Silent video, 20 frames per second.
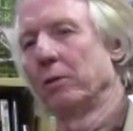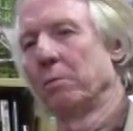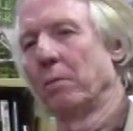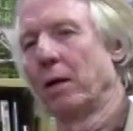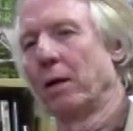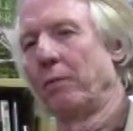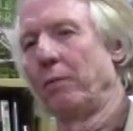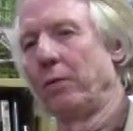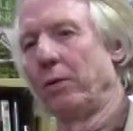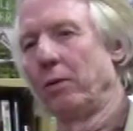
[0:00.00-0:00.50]

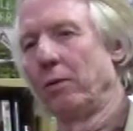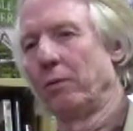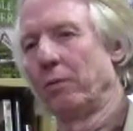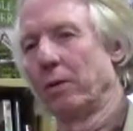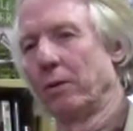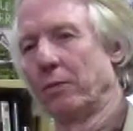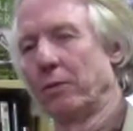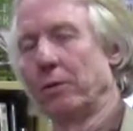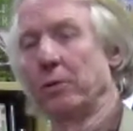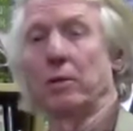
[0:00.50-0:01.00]
my view
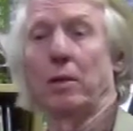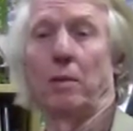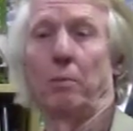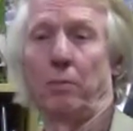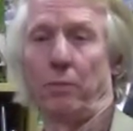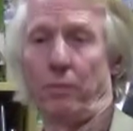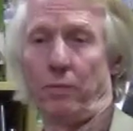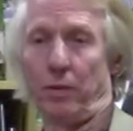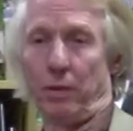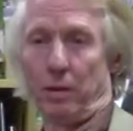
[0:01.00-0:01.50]
for the first
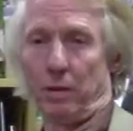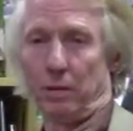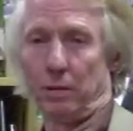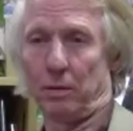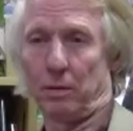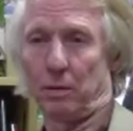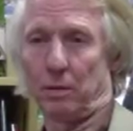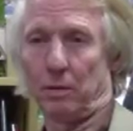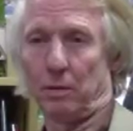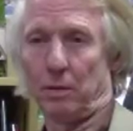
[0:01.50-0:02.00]
couple of
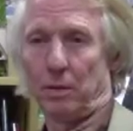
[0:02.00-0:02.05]
years.